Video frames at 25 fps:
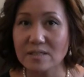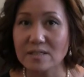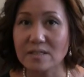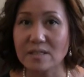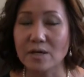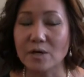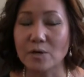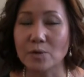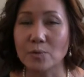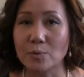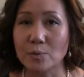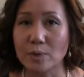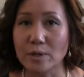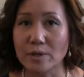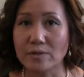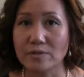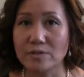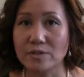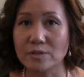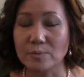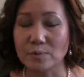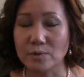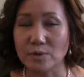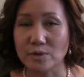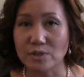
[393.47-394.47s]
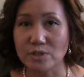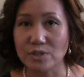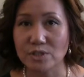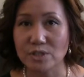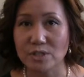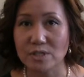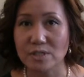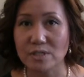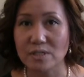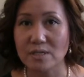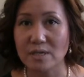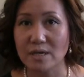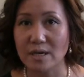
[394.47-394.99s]
where to
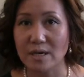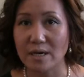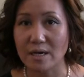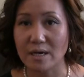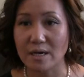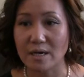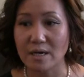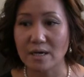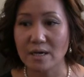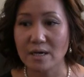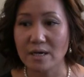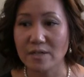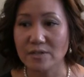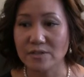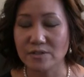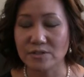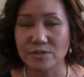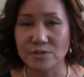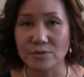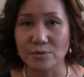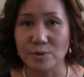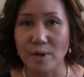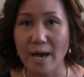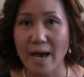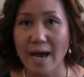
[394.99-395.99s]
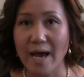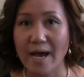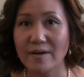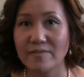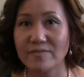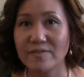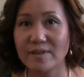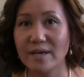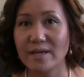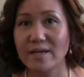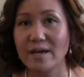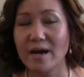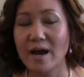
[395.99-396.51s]
purchase to
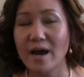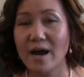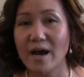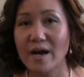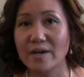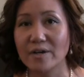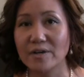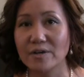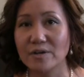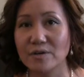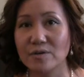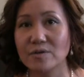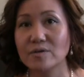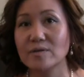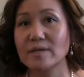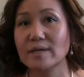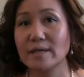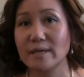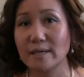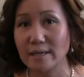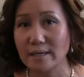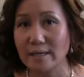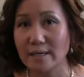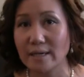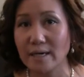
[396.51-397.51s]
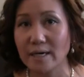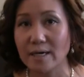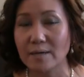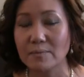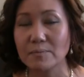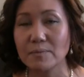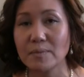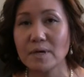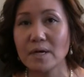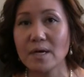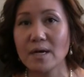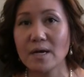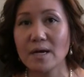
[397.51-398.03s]
have that higher
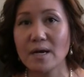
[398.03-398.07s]
income,